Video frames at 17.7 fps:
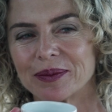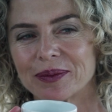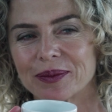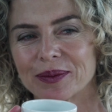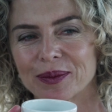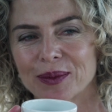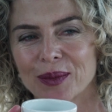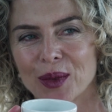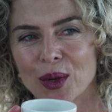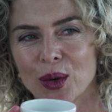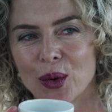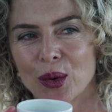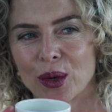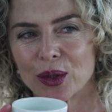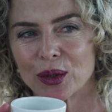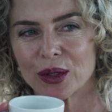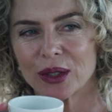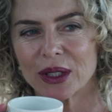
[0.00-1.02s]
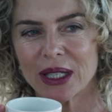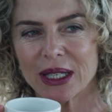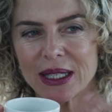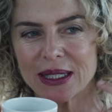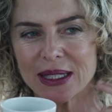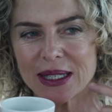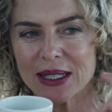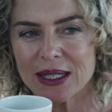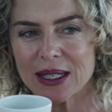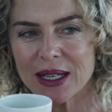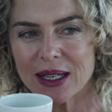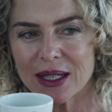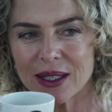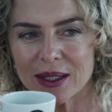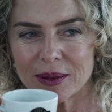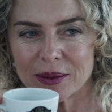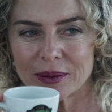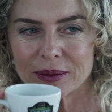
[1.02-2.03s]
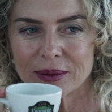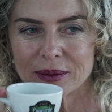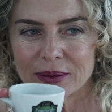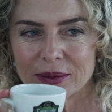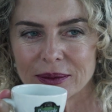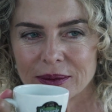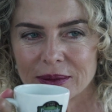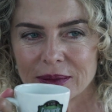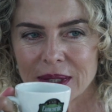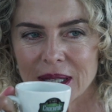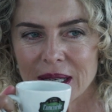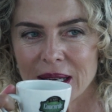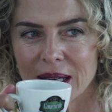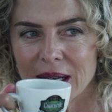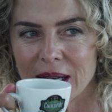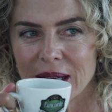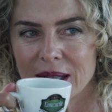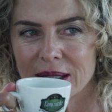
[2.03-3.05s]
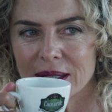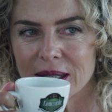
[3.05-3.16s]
Martina asks Camilla why she seems so different recently.